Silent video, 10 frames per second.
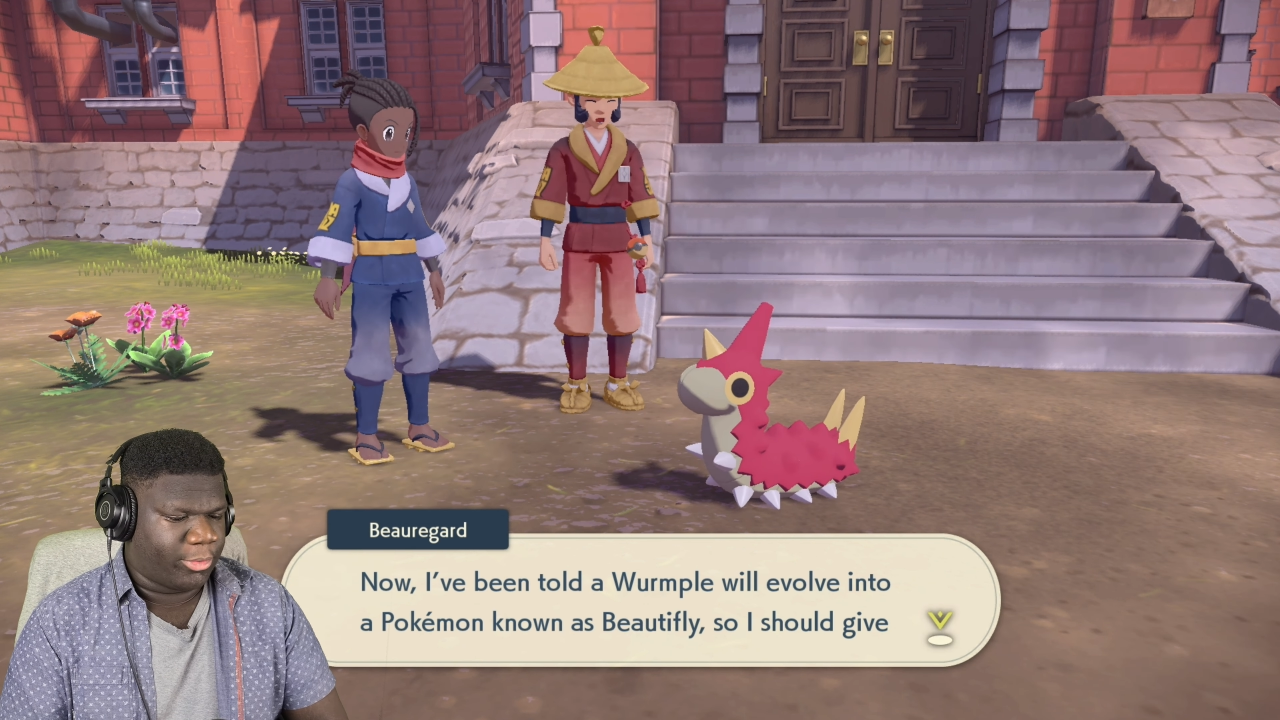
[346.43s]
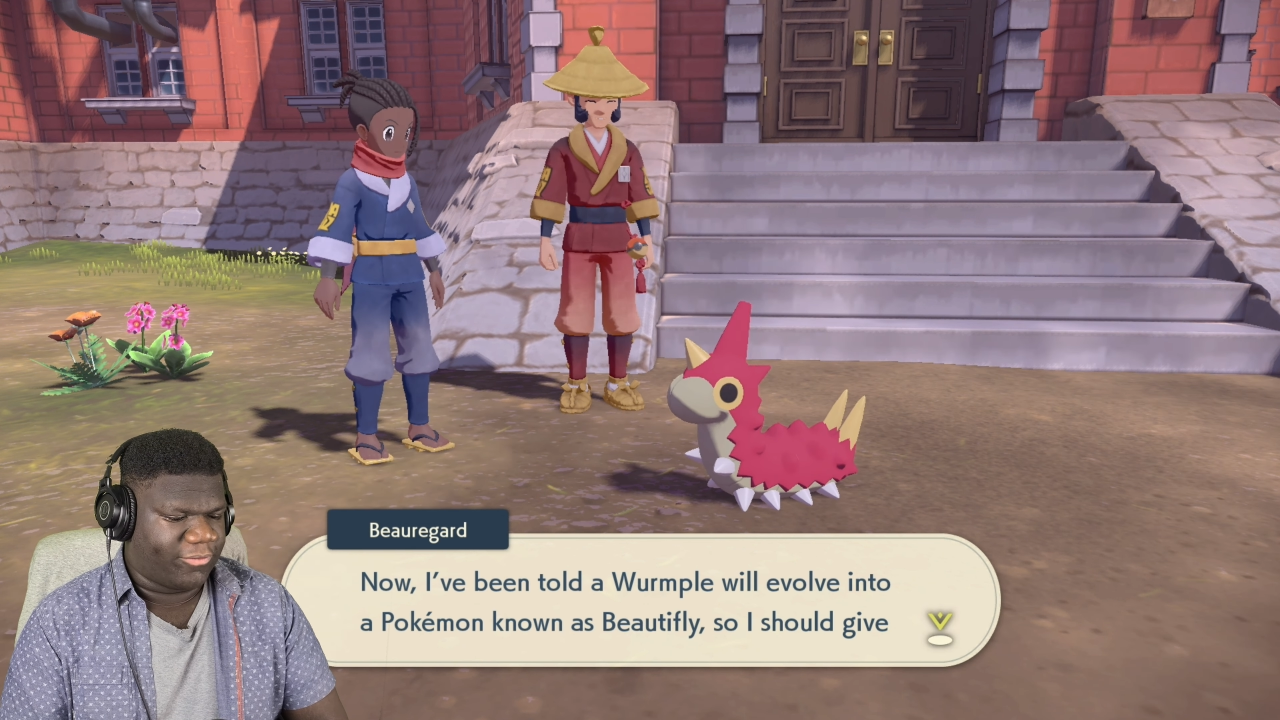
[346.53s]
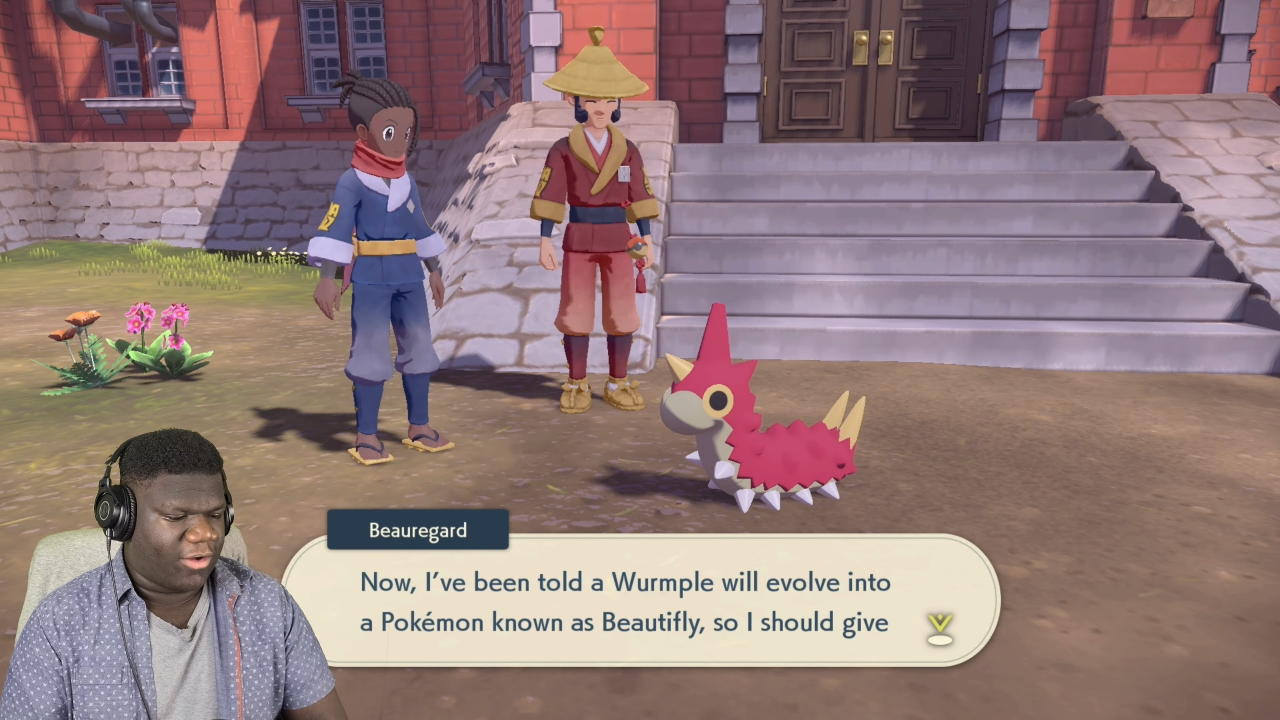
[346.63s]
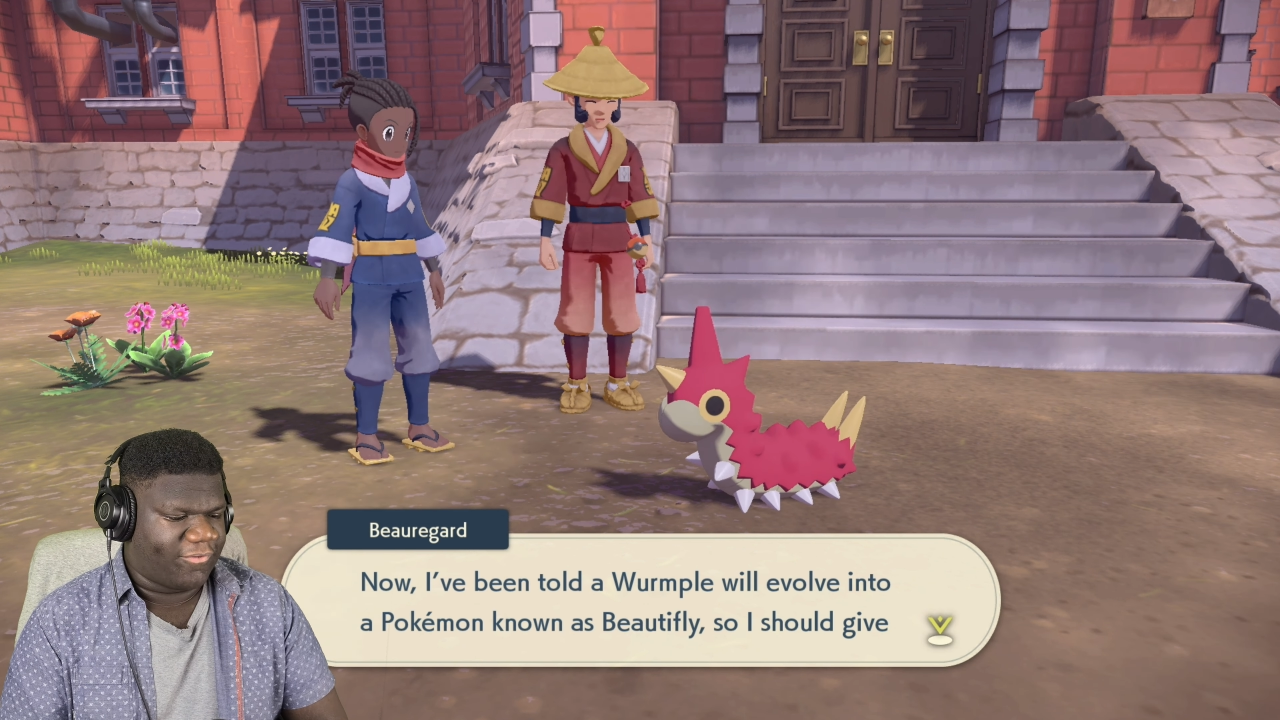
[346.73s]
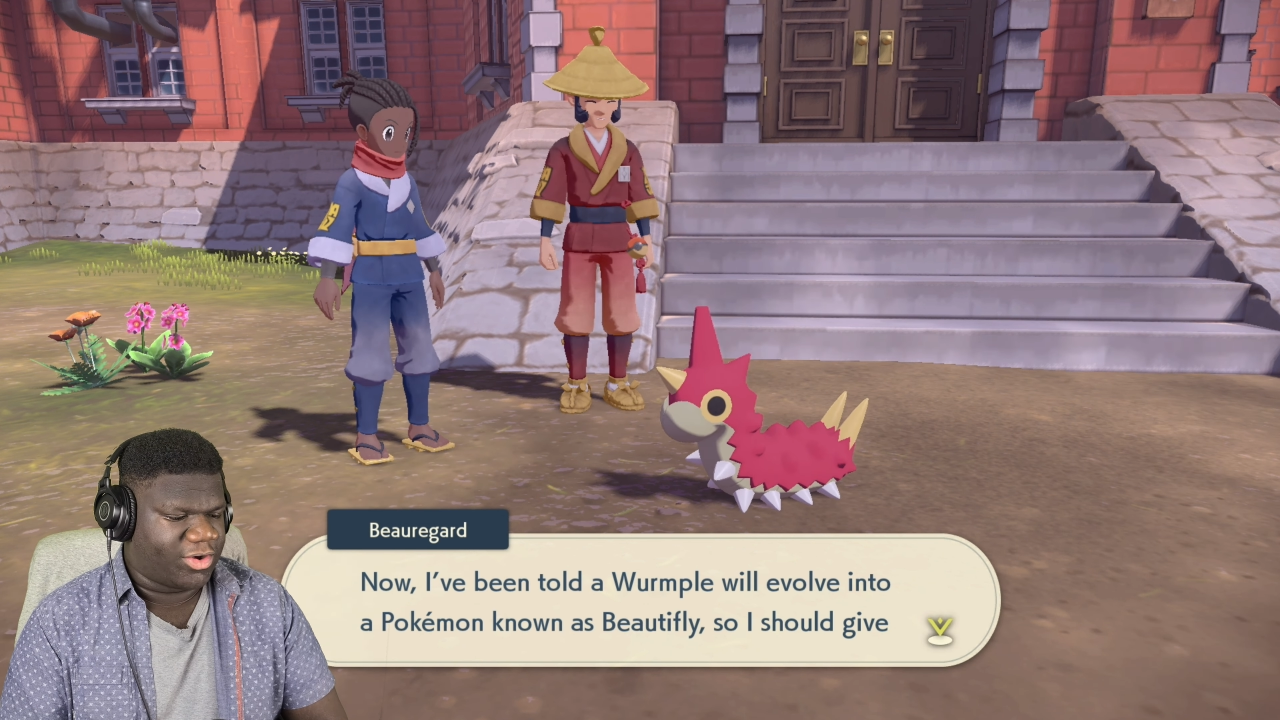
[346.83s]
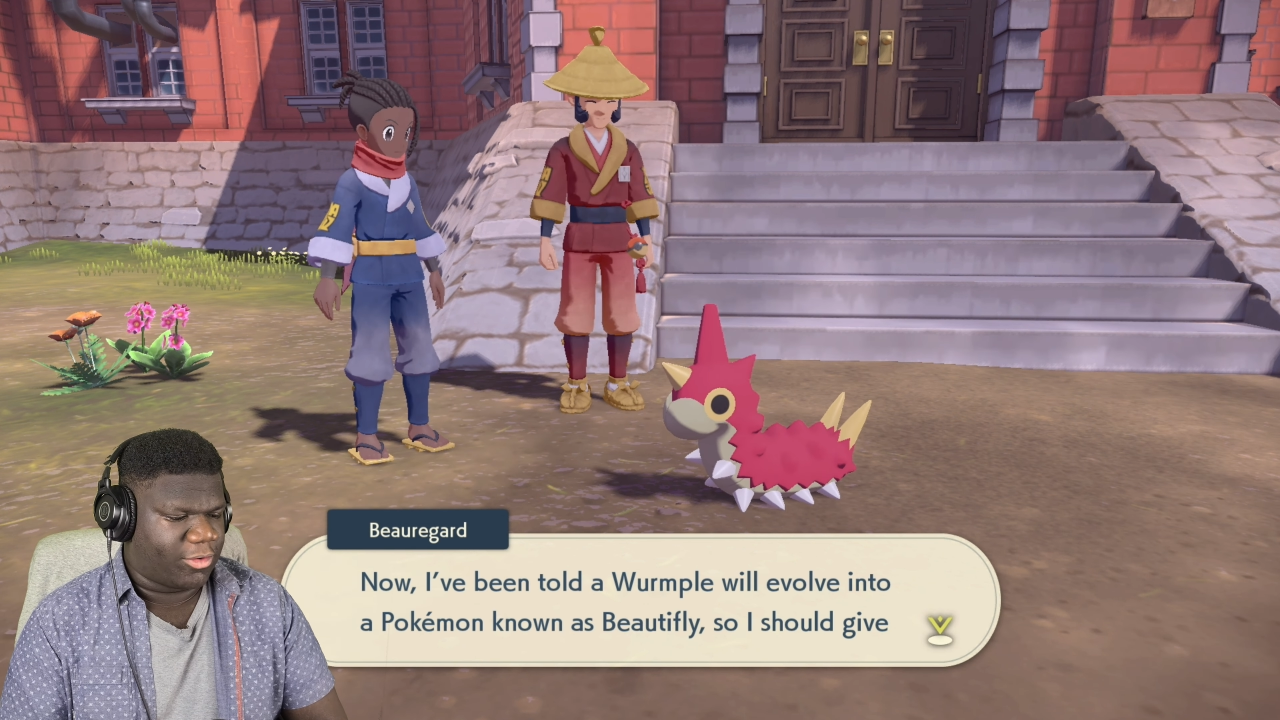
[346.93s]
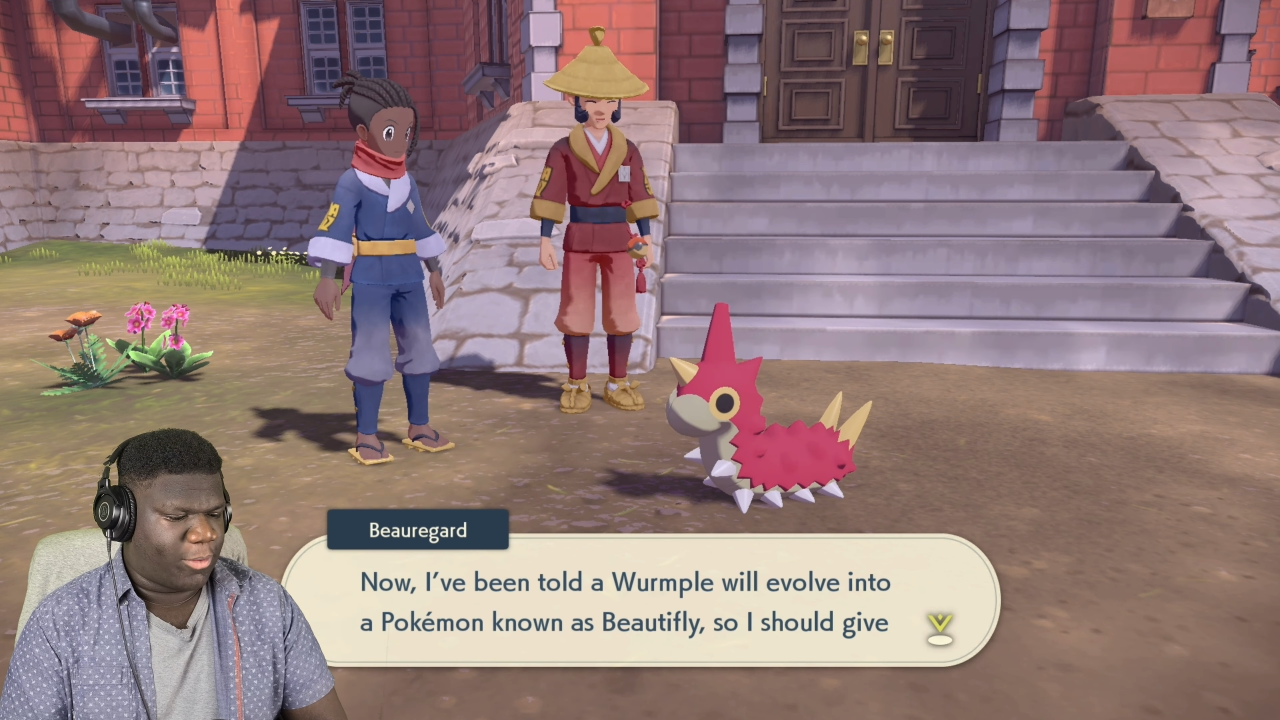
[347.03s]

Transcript: will evolve into